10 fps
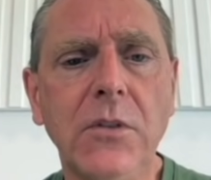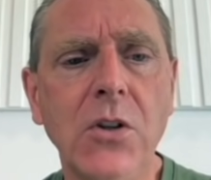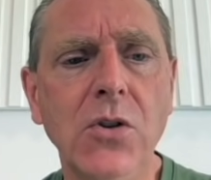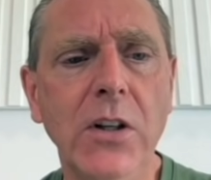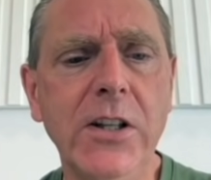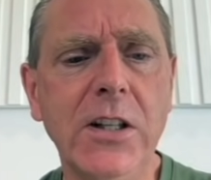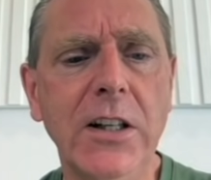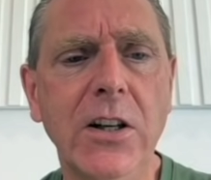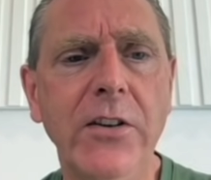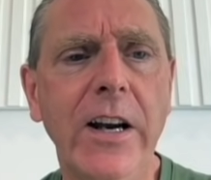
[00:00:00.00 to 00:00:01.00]
So let's
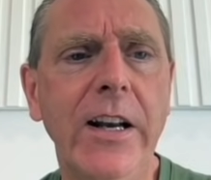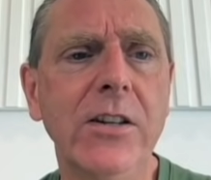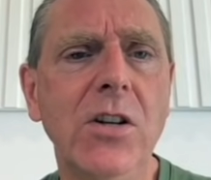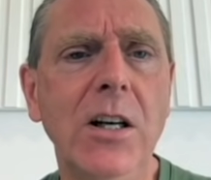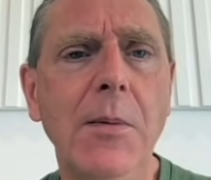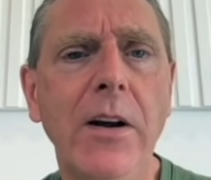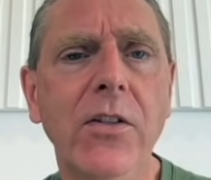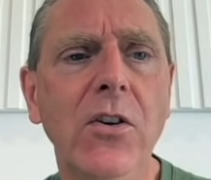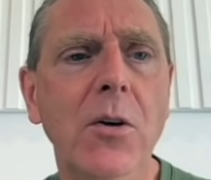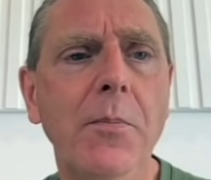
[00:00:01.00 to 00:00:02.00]
click on that, and it's talking about
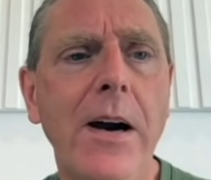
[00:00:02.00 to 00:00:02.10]
Ethereum